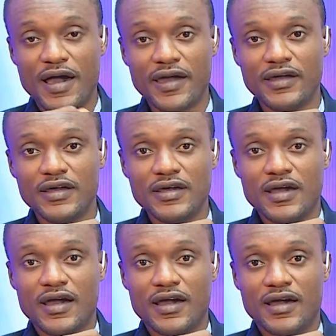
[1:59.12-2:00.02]
by
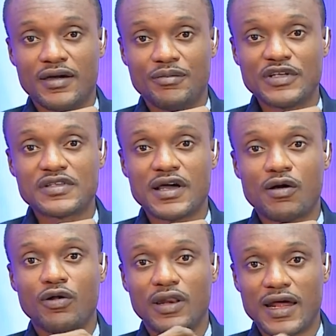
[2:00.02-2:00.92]

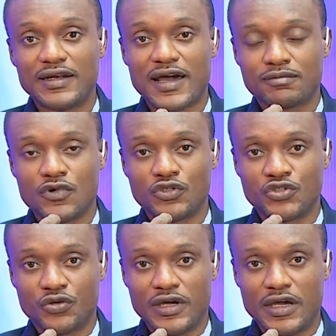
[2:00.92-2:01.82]
Mr. Oladapo
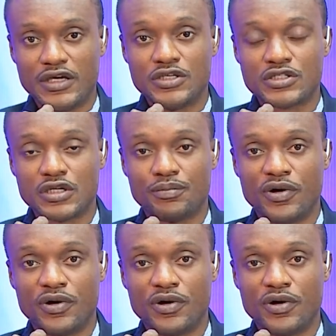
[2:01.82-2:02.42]
Shoneye. He's a